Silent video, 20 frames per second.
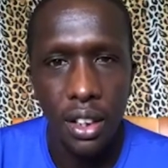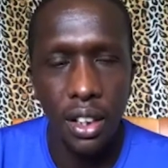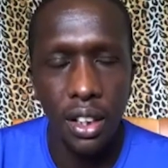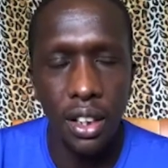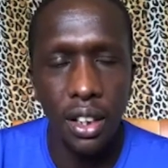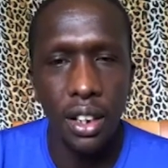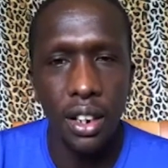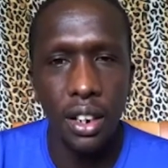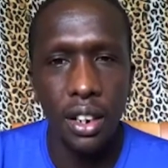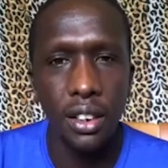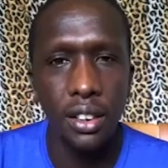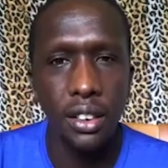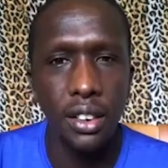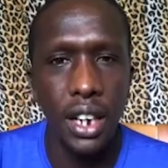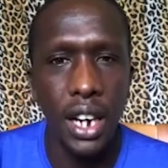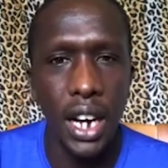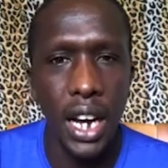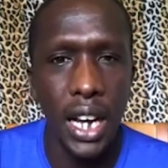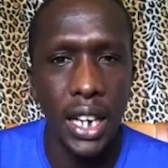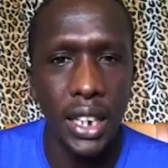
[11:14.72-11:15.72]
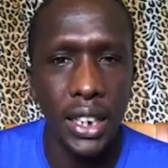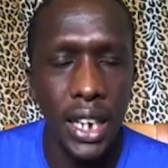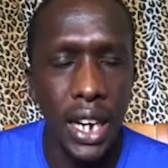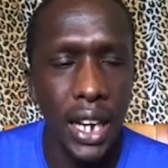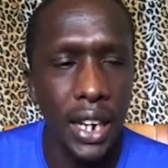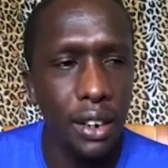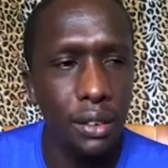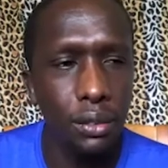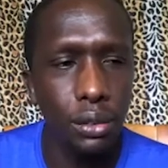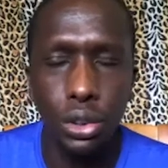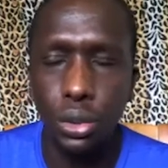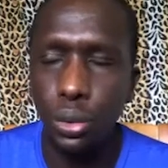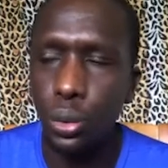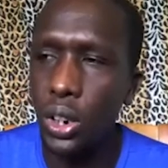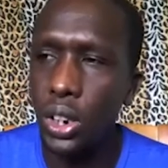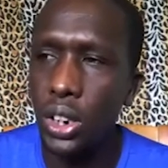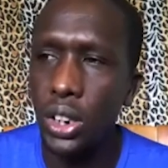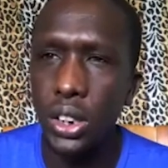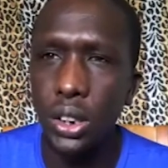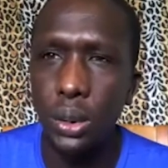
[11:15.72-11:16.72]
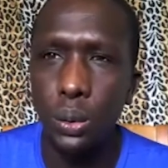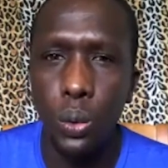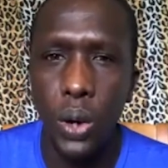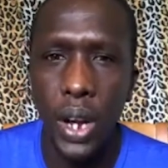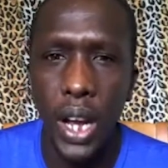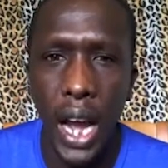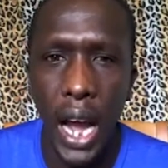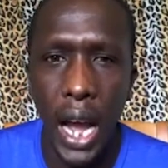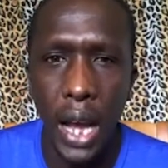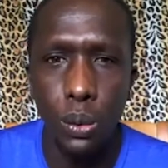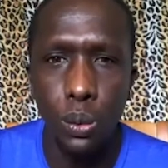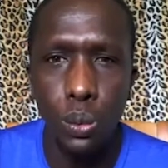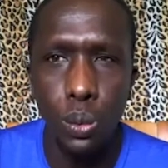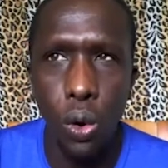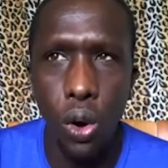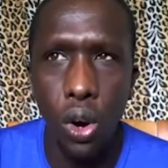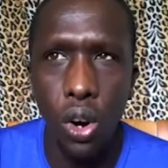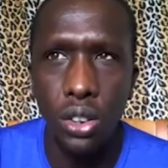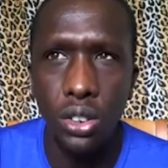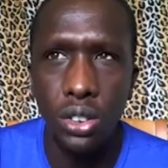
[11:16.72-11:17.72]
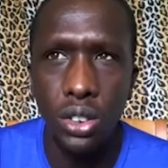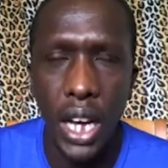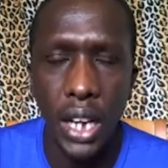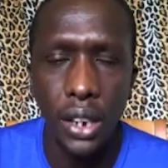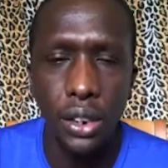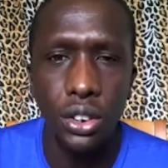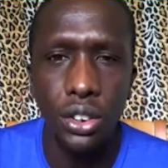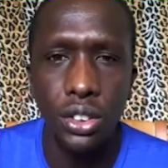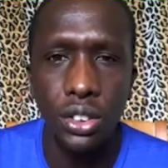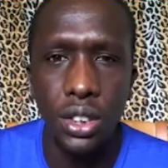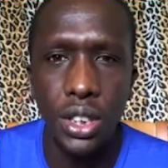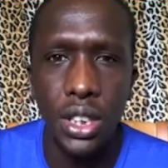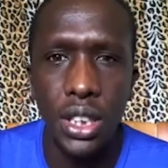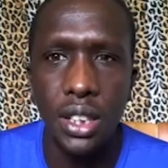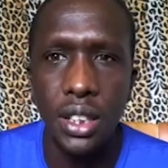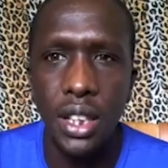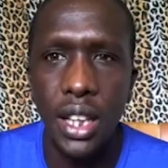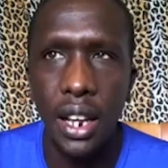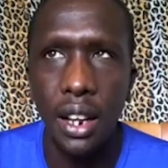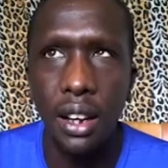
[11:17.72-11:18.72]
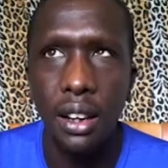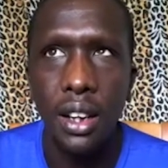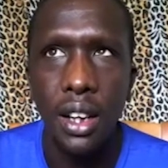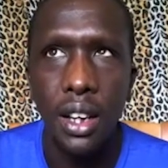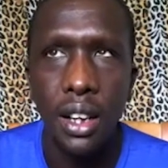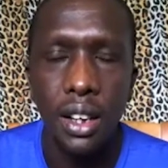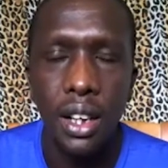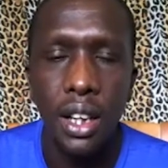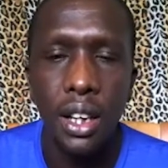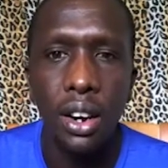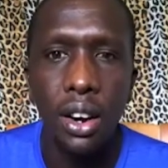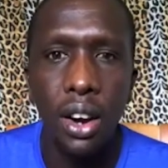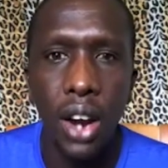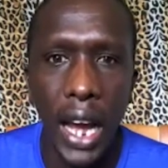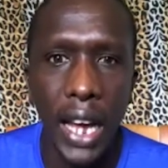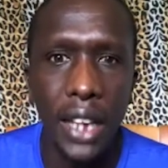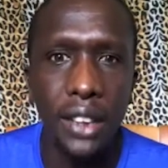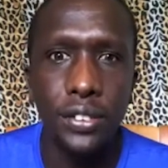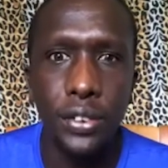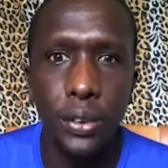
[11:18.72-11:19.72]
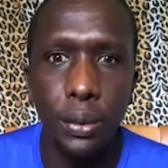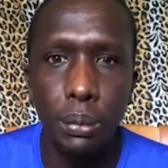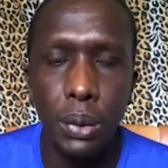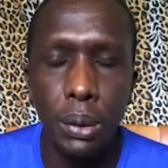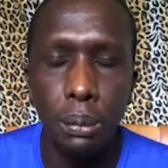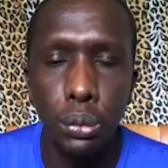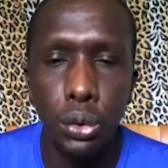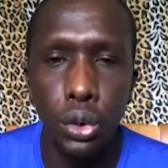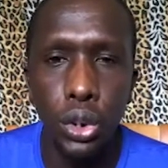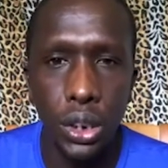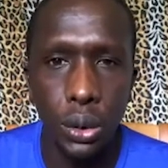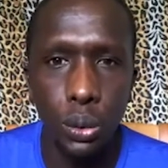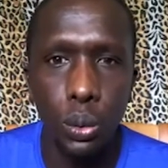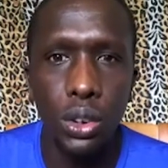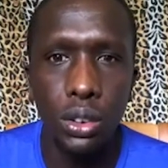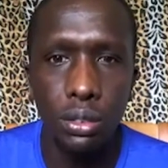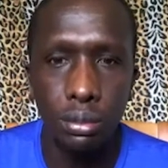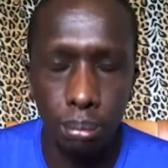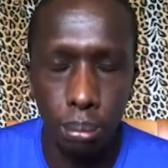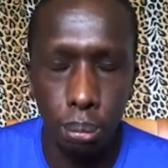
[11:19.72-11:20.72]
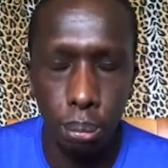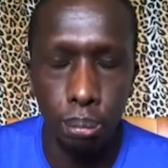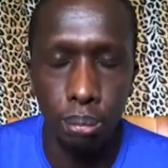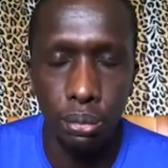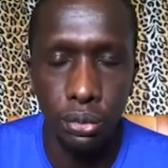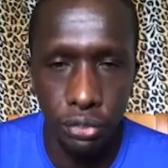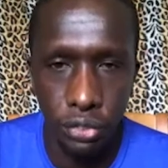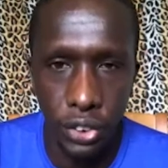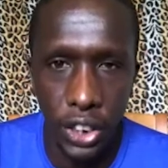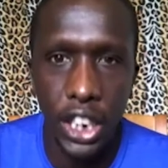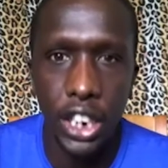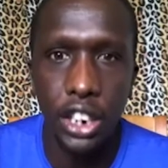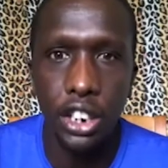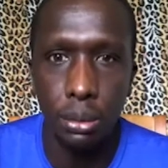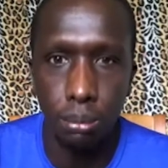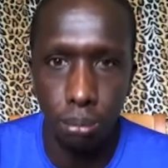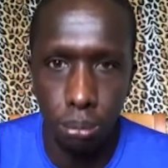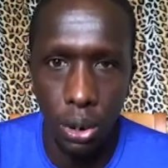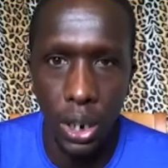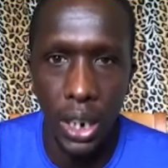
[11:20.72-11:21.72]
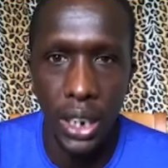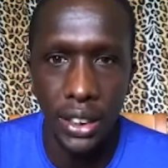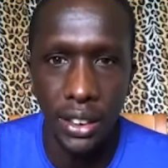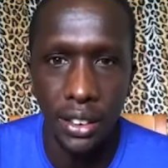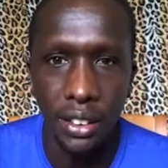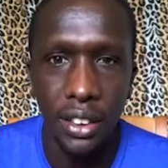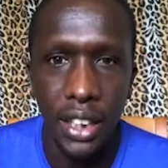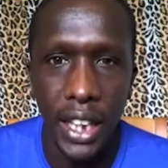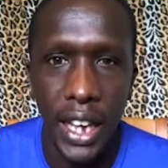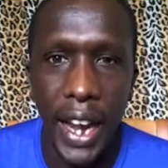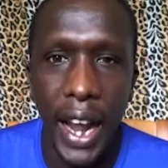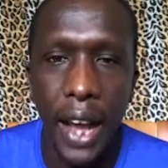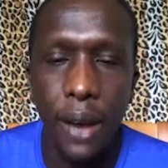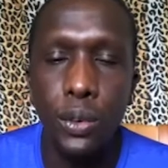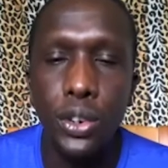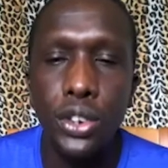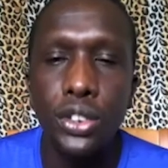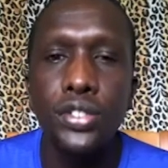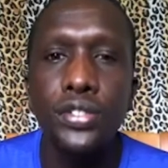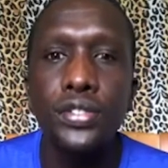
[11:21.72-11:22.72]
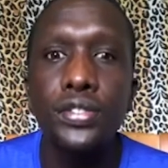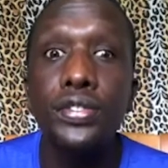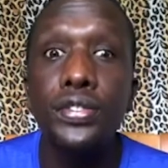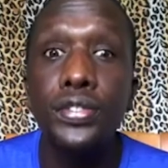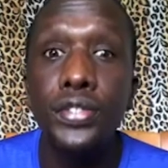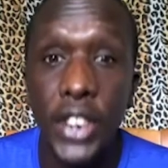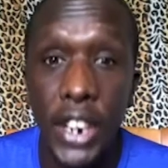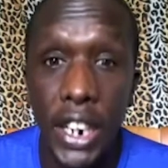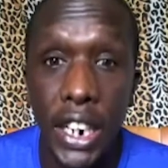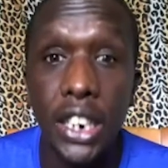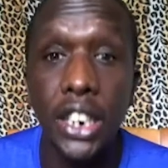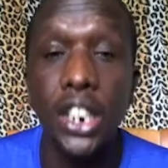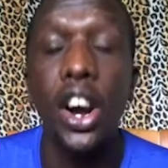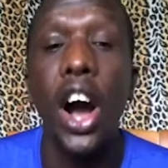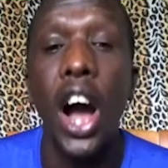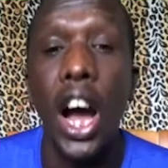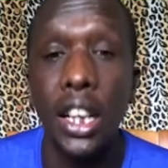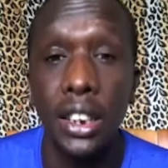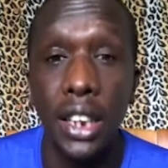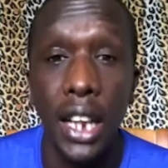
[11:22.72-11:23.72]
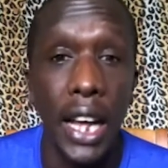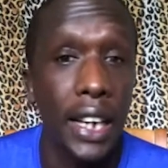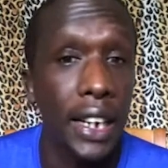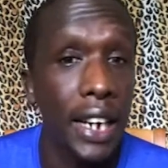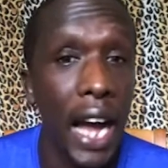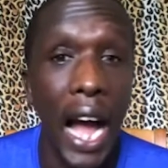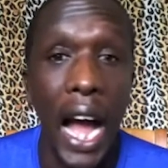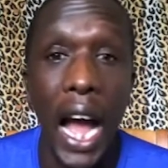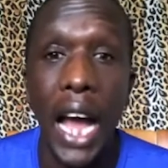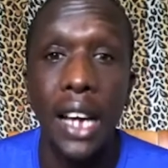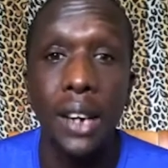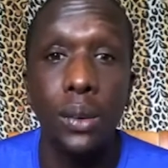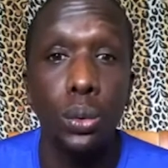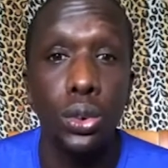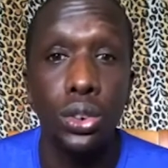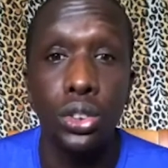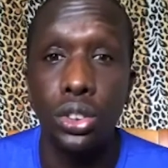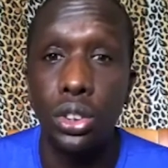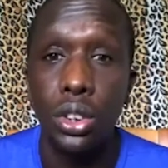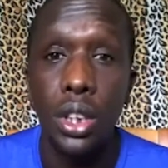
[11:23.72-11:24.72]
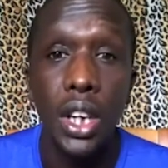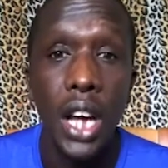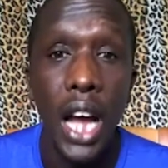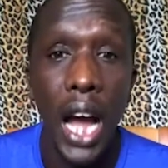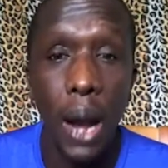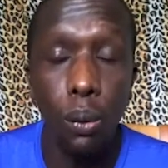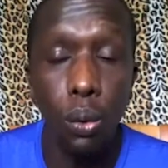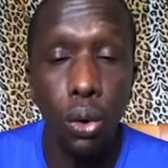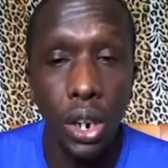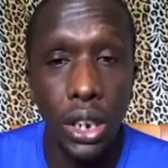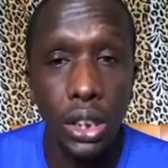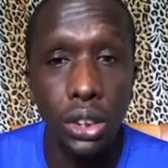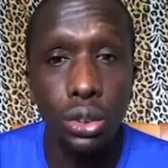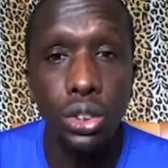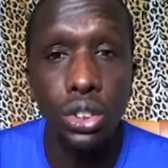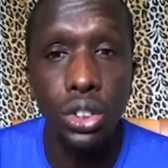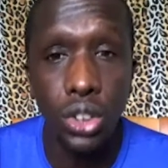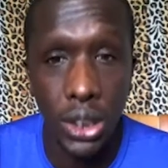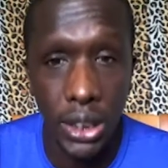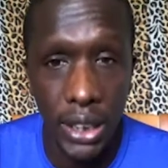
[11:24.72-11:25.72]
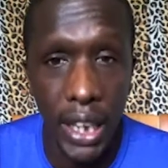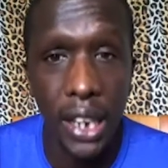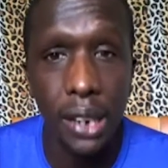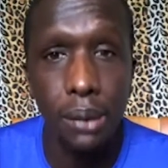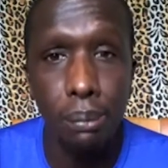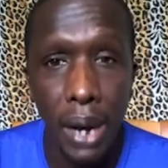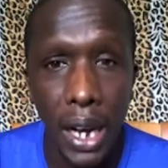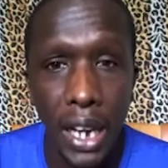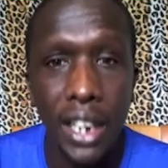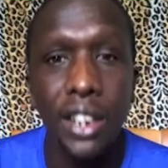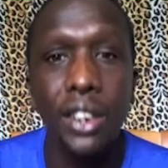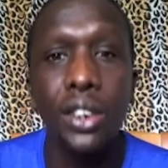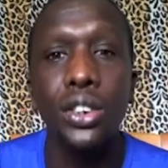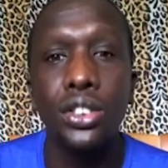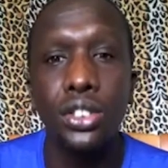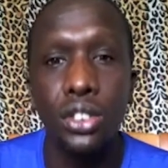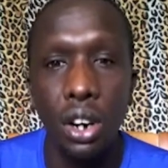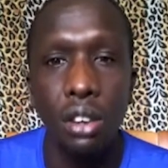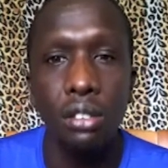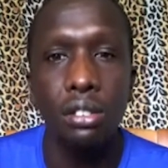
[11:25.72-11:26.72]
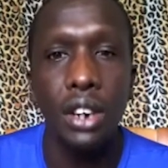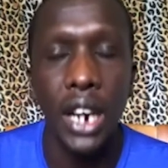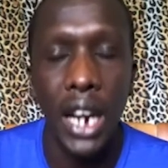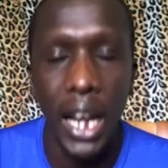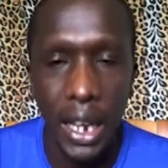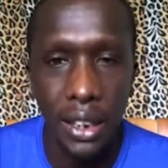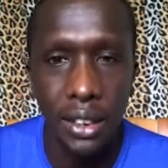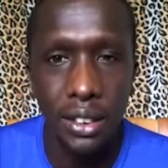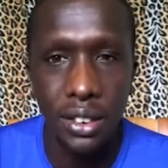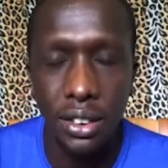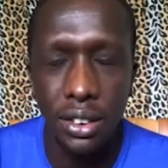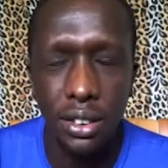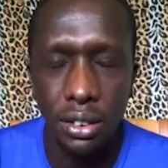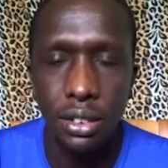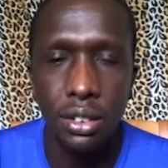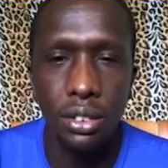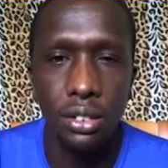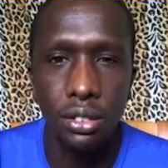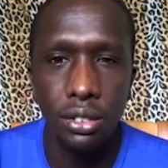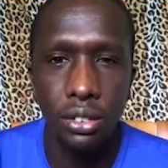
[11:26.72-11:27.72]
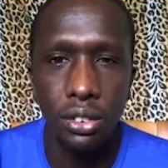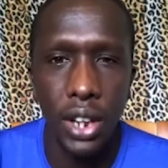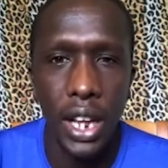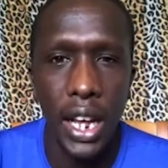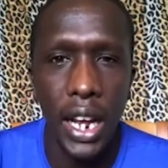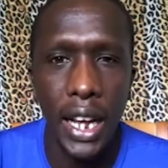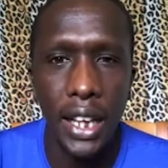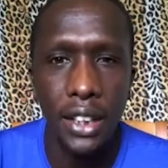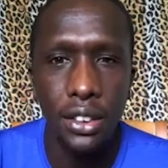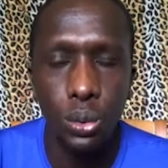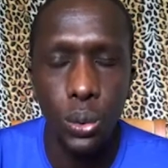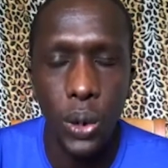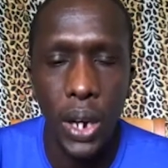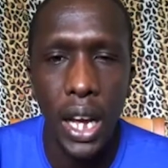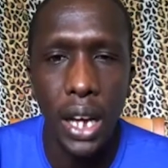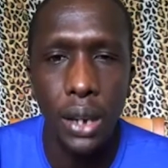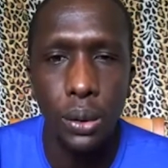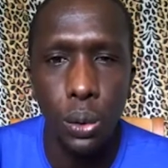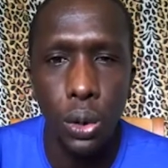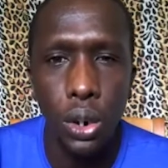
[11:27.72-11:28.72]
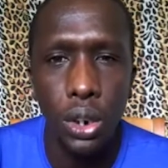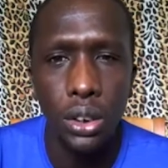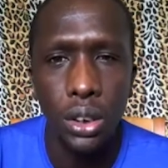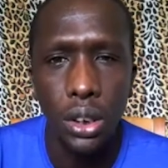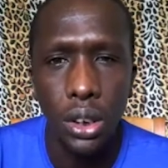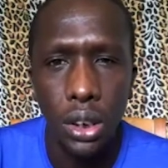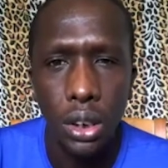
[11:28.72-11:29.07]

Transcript: And I kind of was wondering where I was. I could see the light from the moon, it was very bright and I was very hot. Like I was, I wanted to take my clothes off when I just realized where I was.